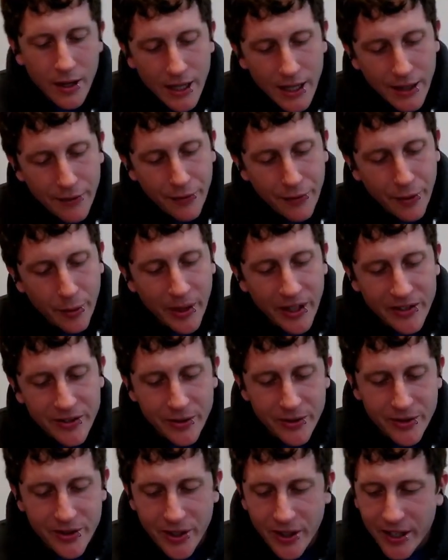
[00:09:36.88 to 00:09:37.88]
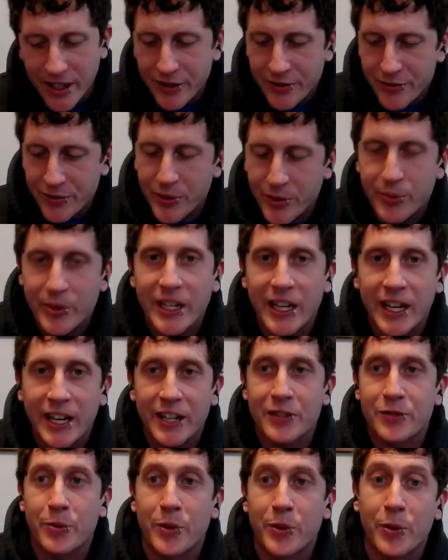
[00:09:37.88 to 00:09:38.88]
ferments those sardines for 3
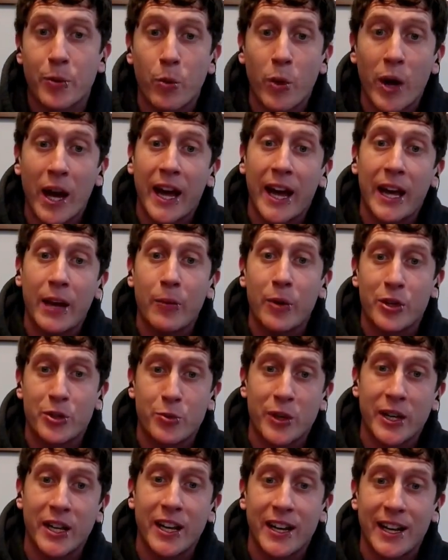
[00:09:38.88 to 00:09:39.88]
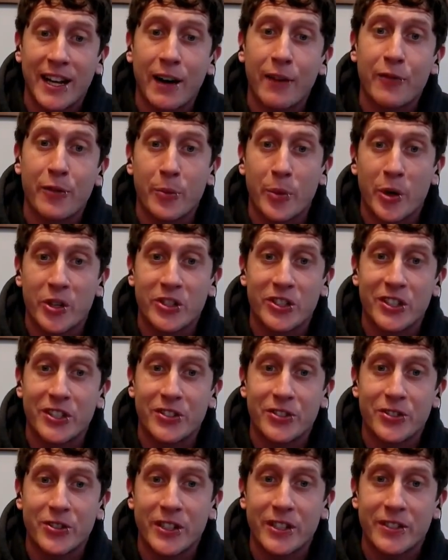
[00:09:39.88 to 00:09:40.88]
days with whey, which we get now from our cheese
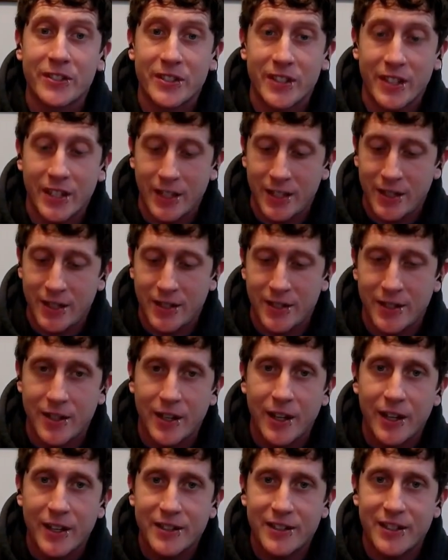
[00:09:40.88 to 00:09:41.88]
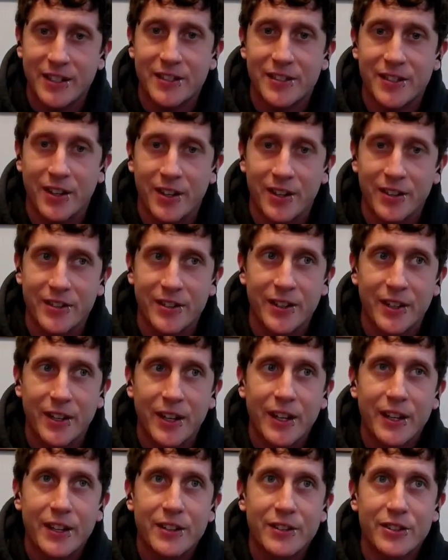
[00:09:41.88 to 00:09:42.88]
treats, and sea salt.
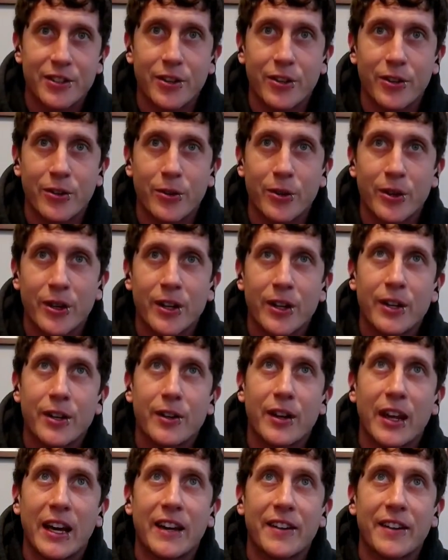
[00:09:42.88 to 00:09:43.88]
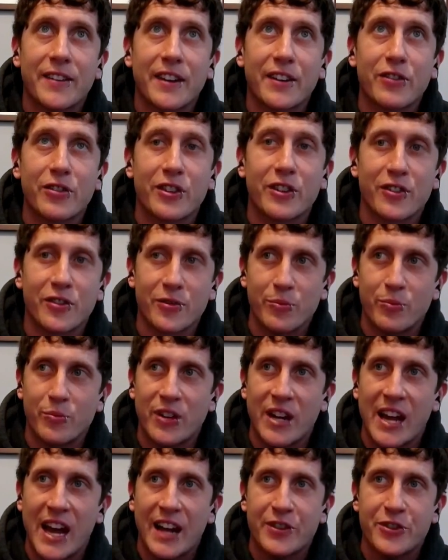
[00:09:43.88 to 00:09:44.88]
So they essentially just
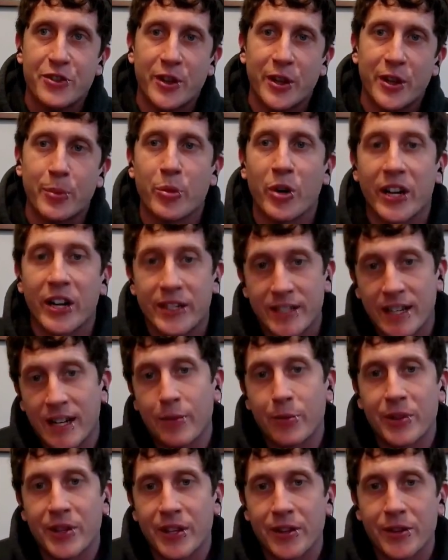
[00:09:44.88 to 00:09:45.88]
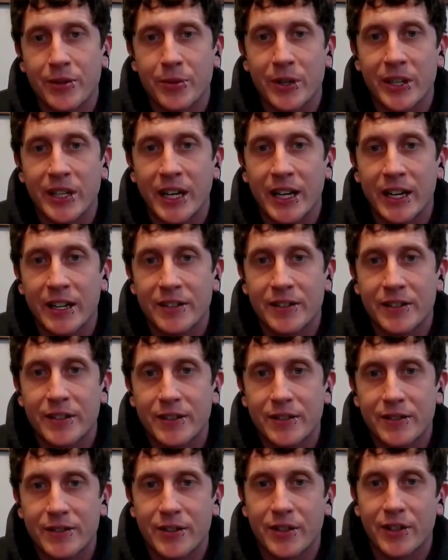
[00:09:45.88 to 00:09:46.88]
naturally break down within 3 days.
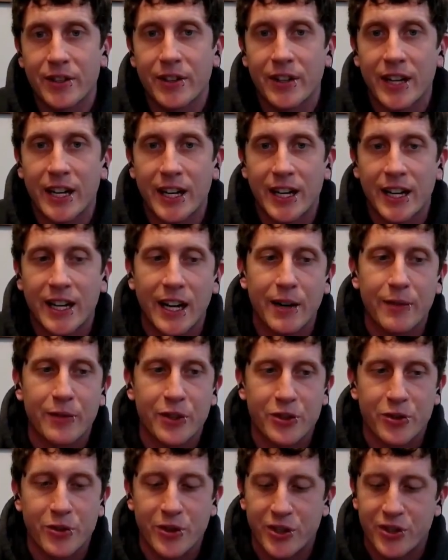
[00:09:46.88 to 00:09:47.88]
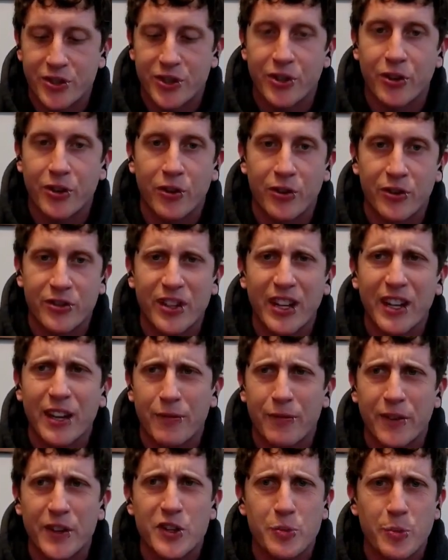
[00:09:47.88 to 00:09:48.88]
So you're getting kind of a traditional,
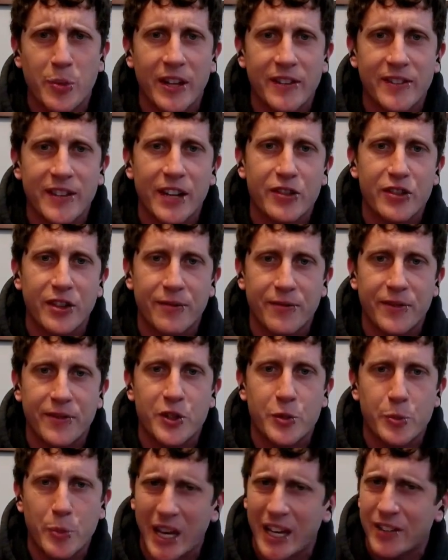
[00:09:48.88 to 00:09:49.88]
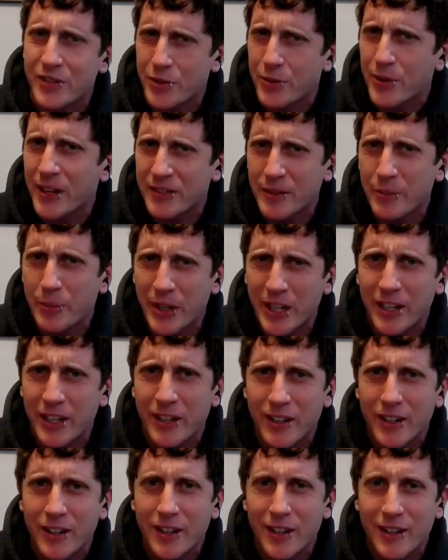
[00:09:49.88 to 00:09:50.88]
it's actually a fish paste recipe
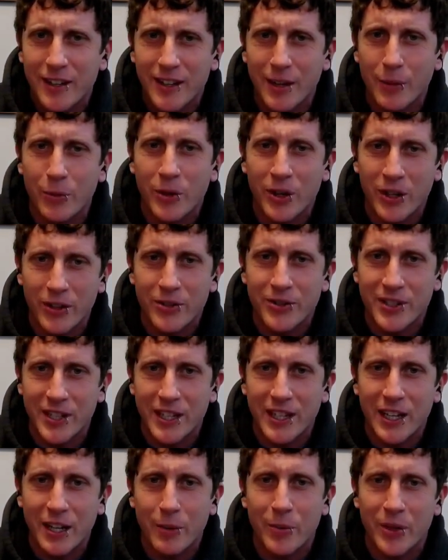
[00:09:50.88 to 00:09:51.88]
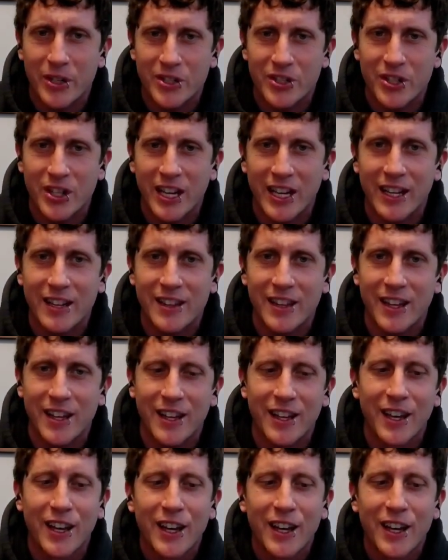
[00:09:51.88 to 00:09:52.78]
mm-hmm. that we're using there, much like the